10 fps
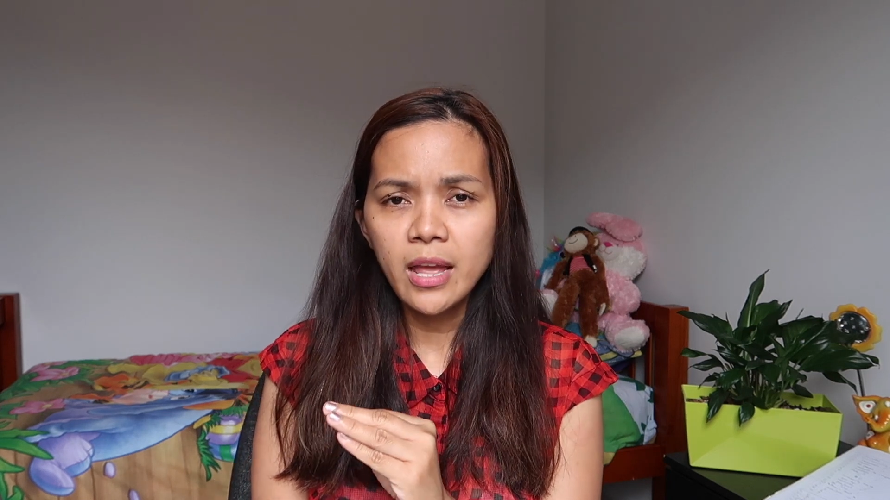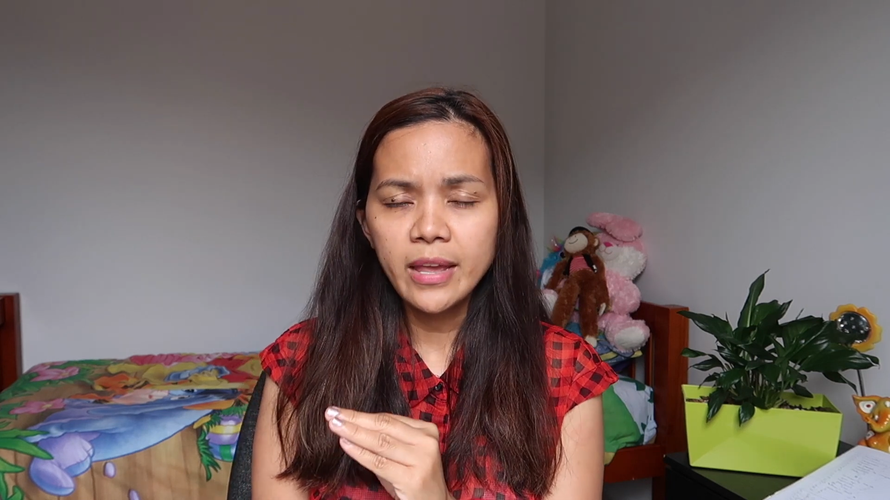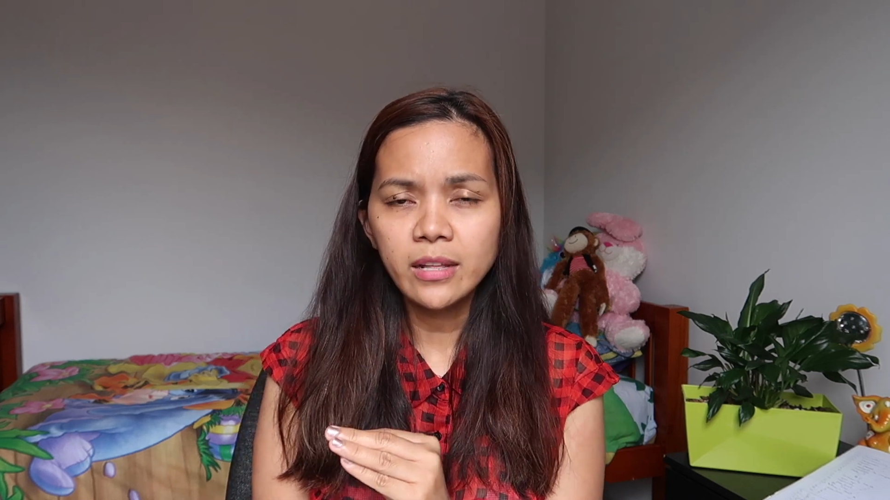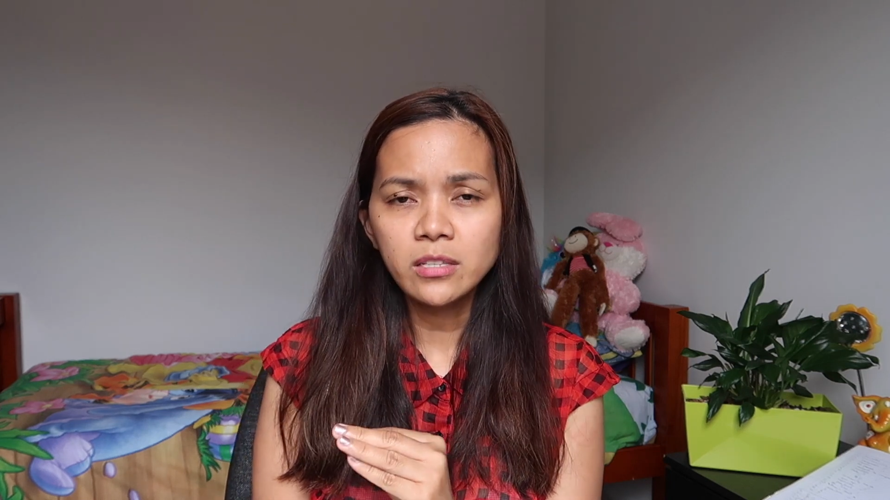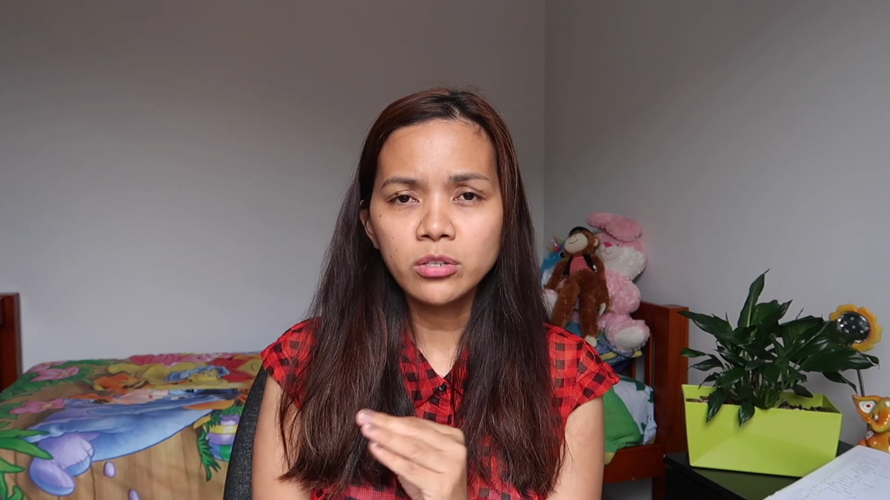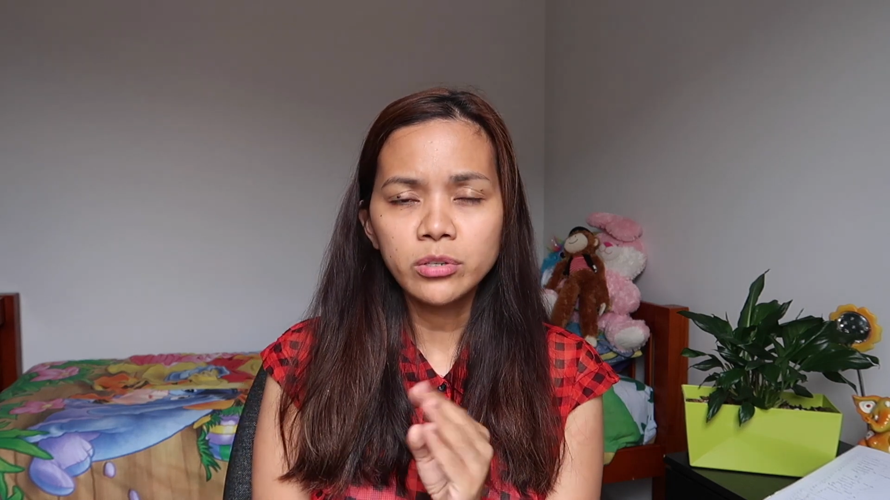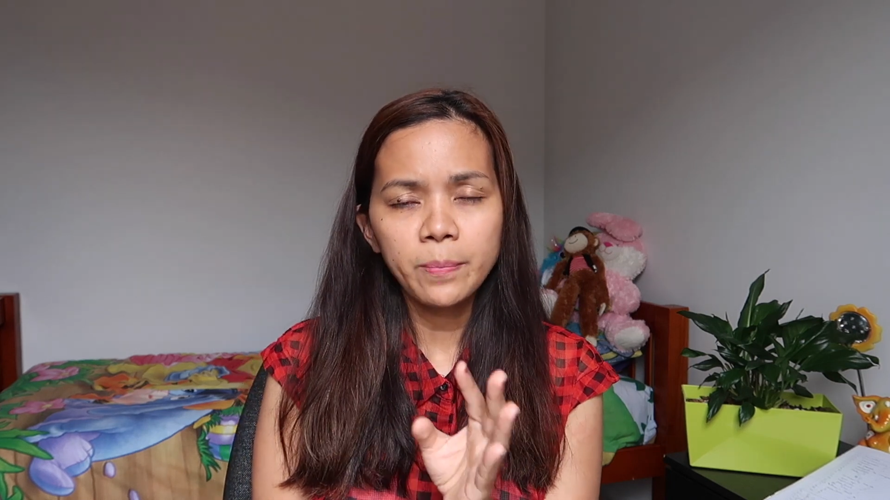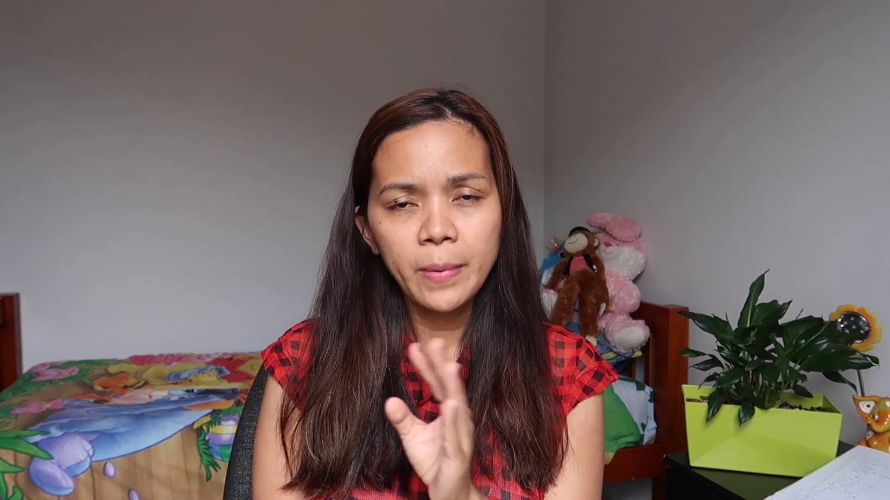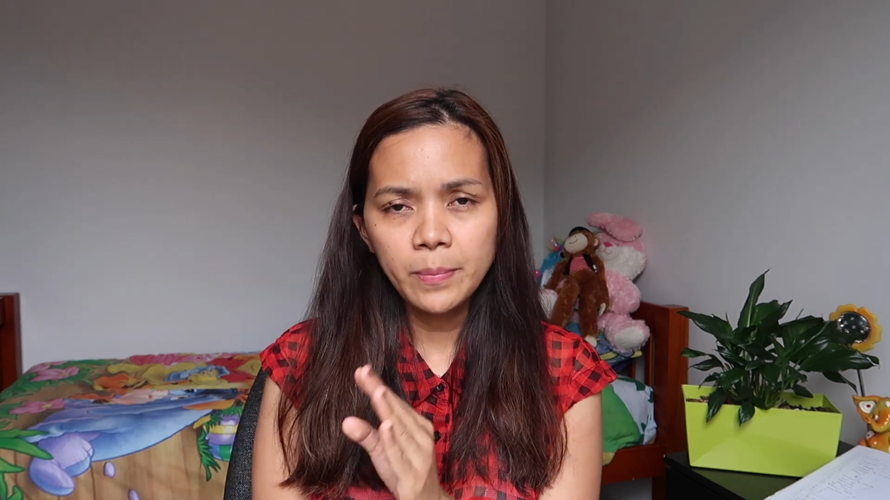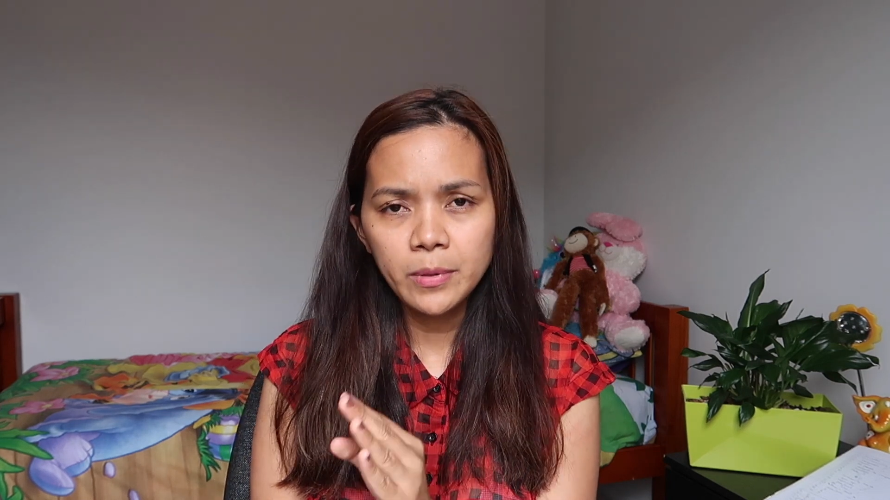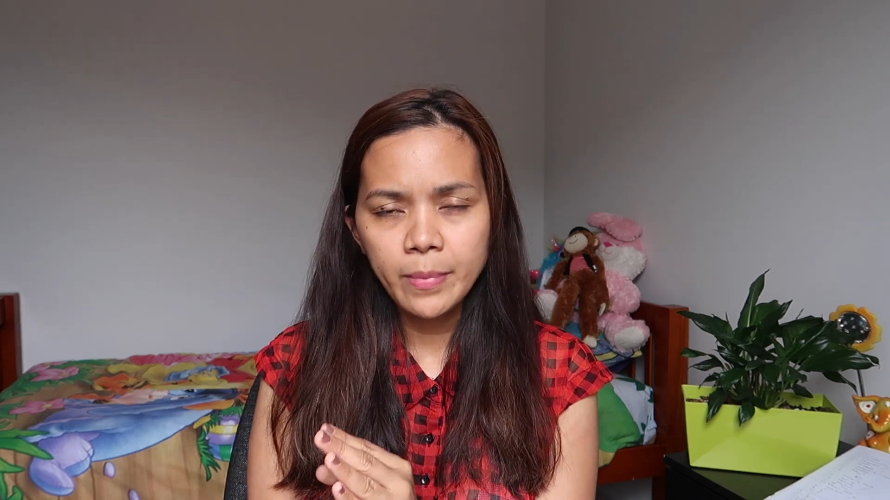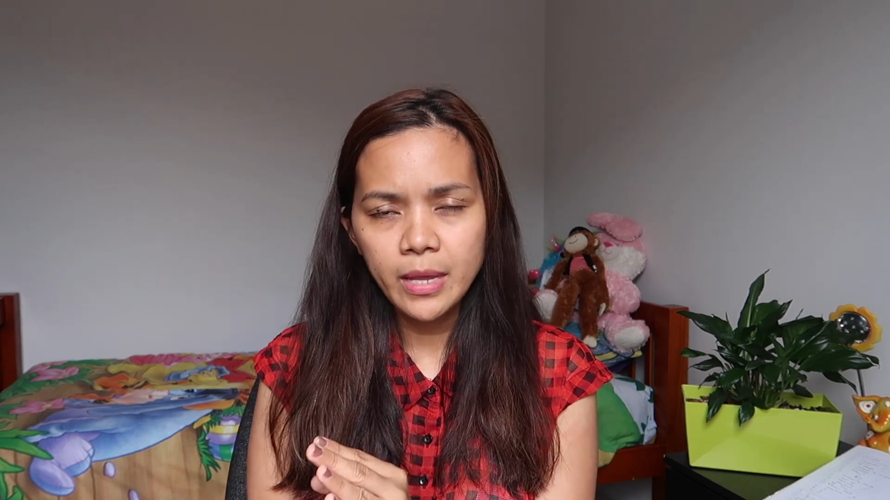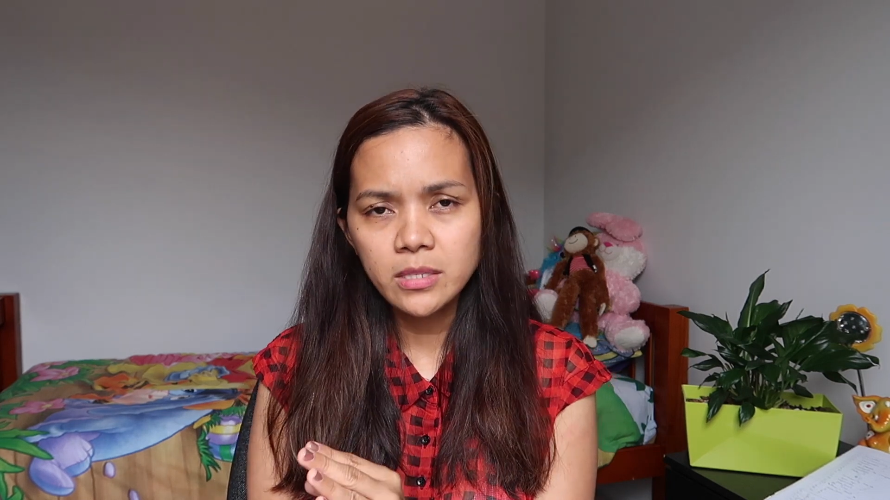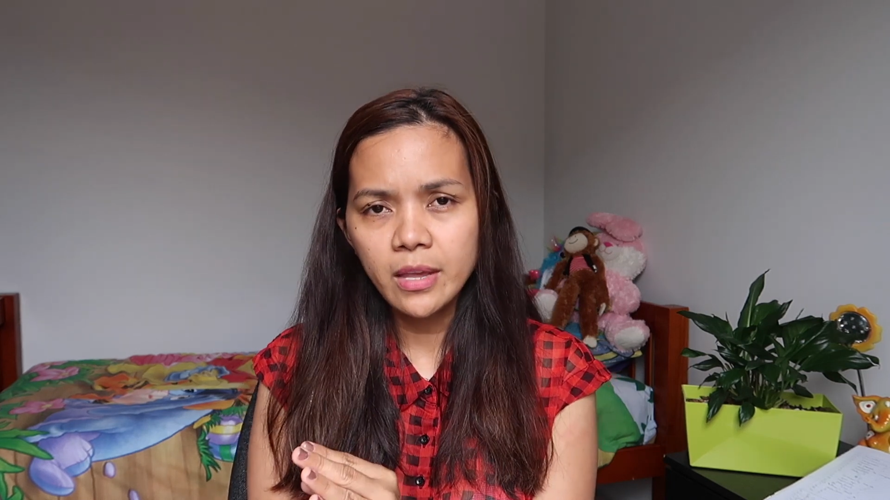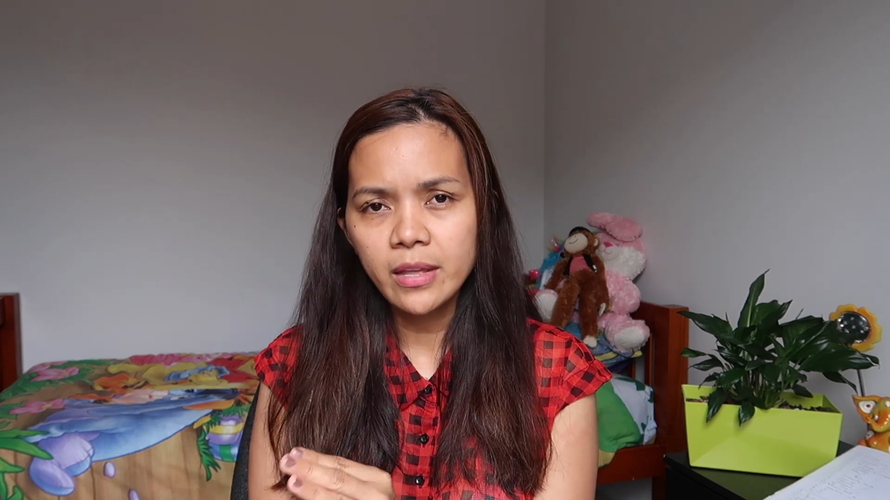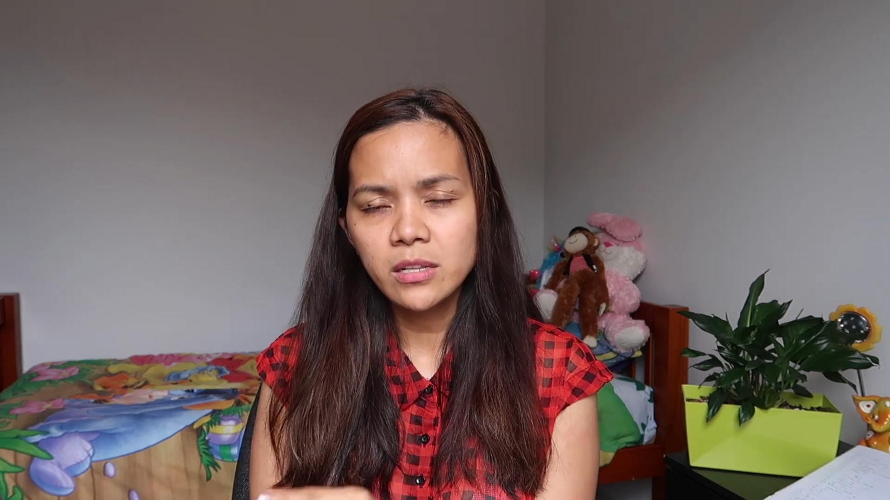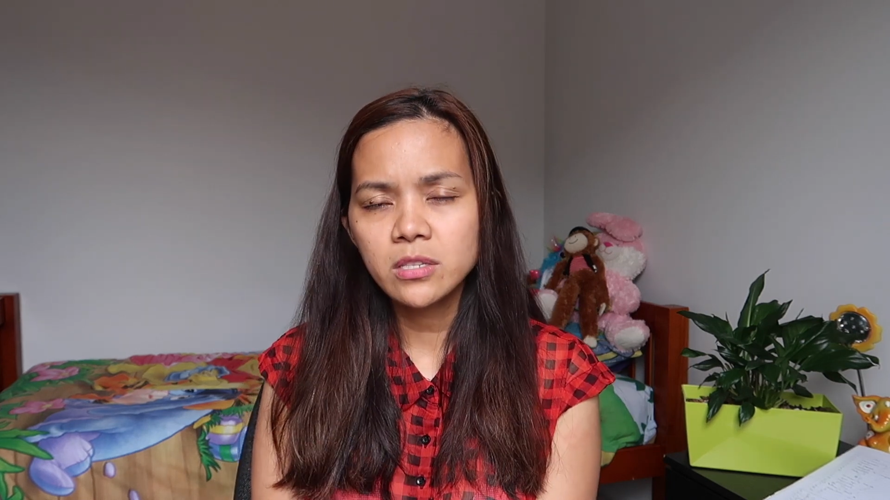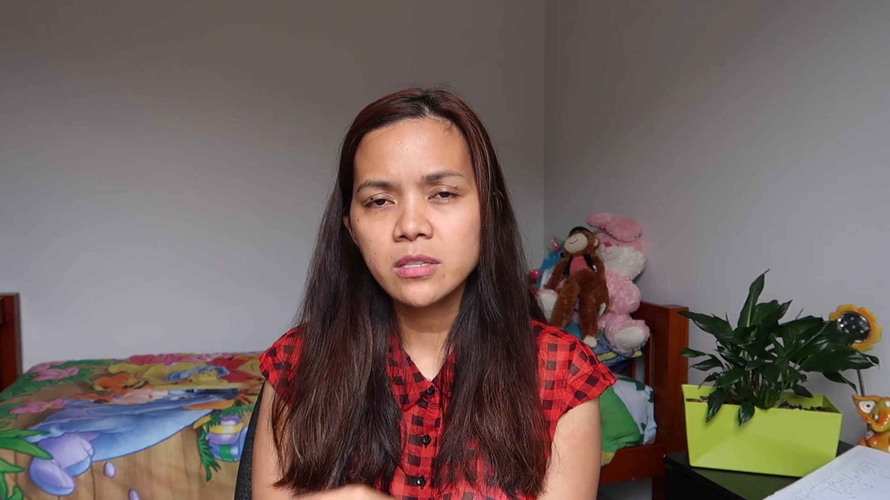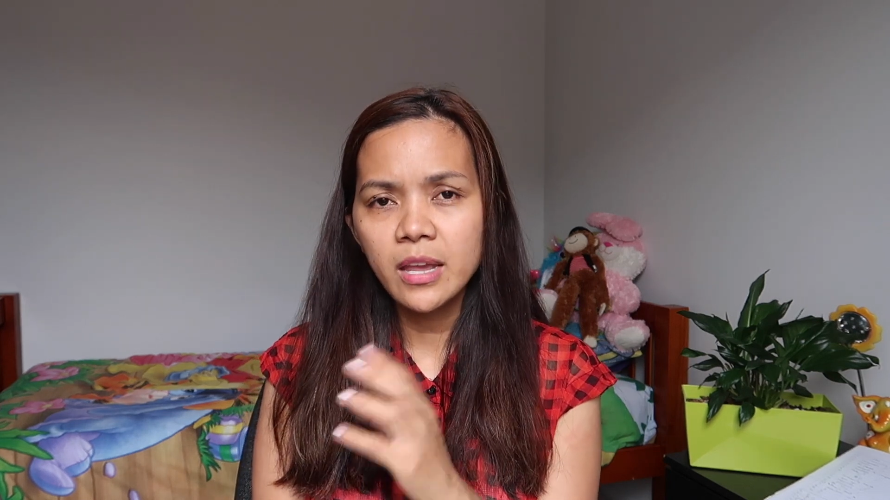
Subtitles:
IELTS or the paper-based IELTS.